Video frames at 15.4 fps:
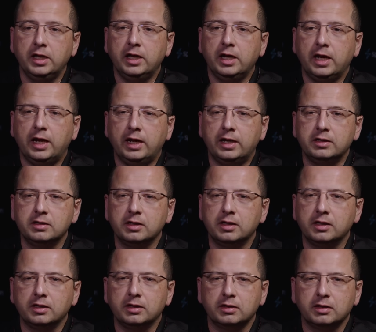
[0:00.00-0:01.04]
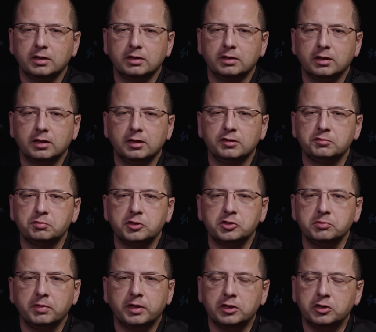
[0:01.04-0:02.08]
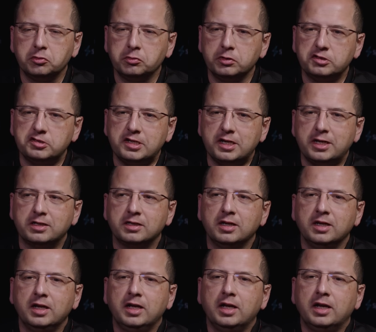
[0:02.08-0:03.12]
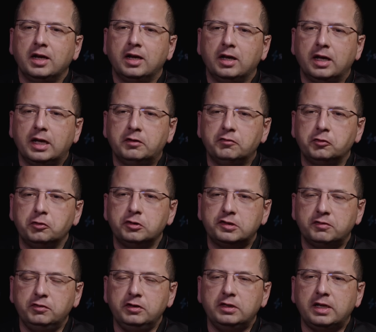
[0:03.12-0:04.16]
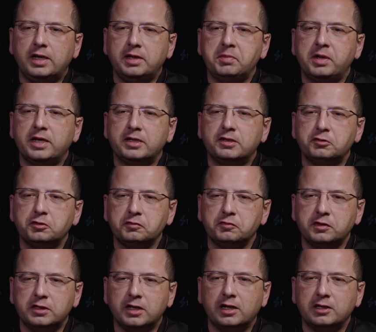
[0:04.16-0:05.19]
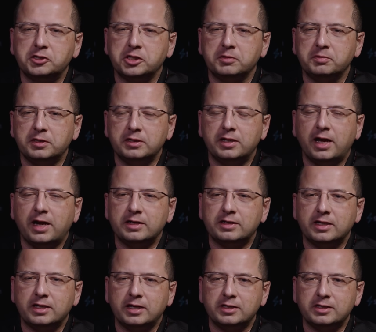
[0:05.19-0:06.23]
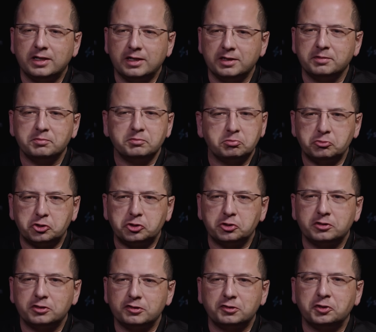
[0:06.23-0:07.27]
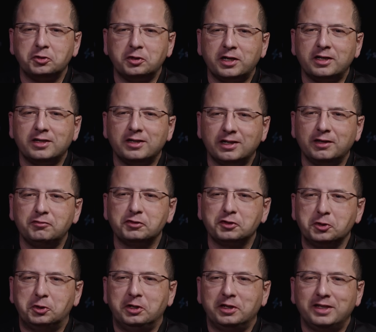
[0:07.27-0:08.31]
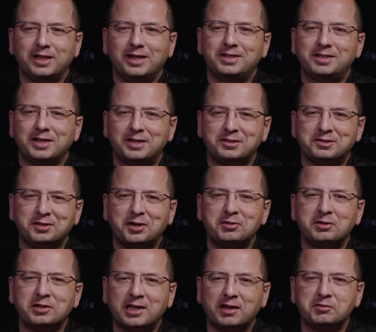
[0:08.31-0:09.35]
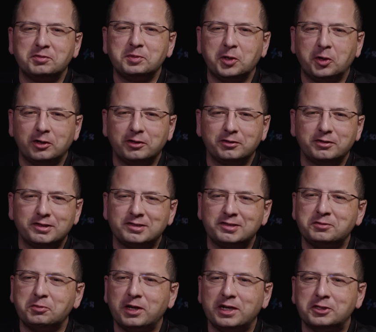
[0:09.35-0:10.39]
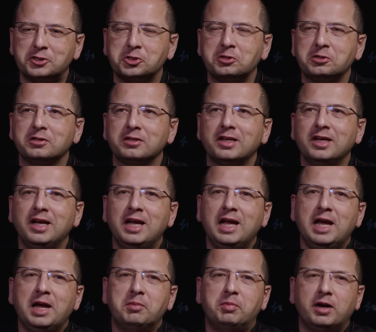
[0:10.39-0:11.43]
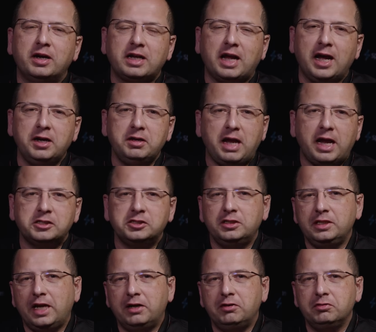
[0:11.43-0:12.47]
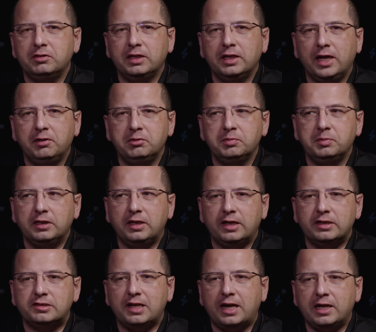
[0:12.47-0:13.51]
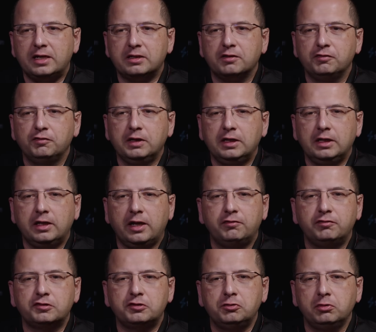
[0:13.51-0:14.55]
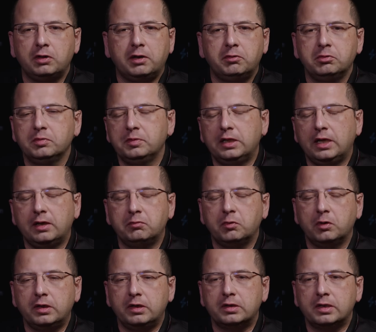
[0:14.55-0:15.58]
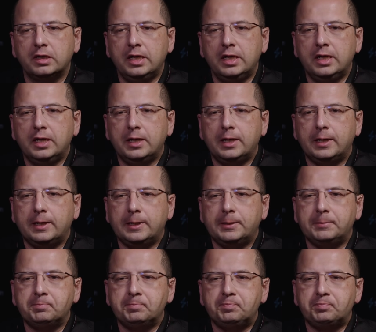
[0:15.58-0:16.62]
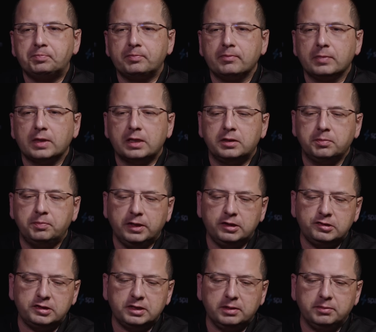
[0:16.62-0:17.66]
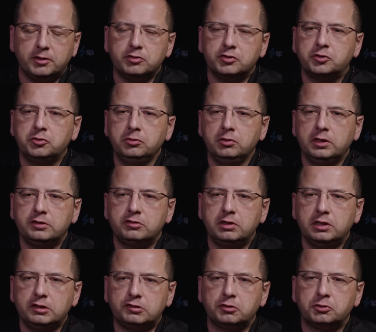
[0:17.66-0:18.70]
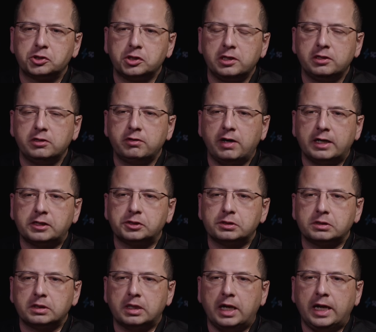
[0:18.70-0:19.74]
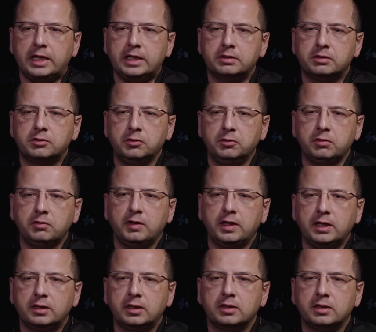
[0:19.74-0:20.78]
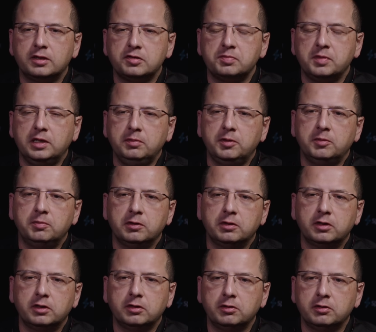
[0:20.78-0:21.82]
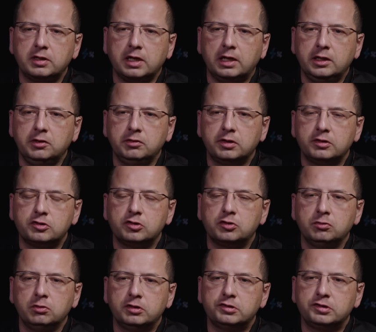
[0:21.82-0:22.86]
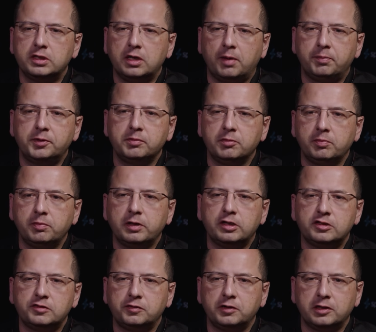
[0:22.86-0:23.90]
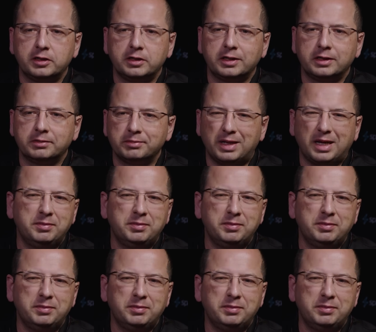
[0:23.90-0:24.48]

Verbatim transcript: and uh, here's what you might do instead uh, and of course, every time I sort of indulge him in that and I tell him, you should just go ahead and leave school, he then turns around and gives me all the reasons why he shouldn't. But I actually, I don't think I would be that sad if he left school. I wouldn't be that worried. Um, the biggest thing about school is really social interaction. I don't think that there's many people that are going to tell you that school is the optimal place for learning. I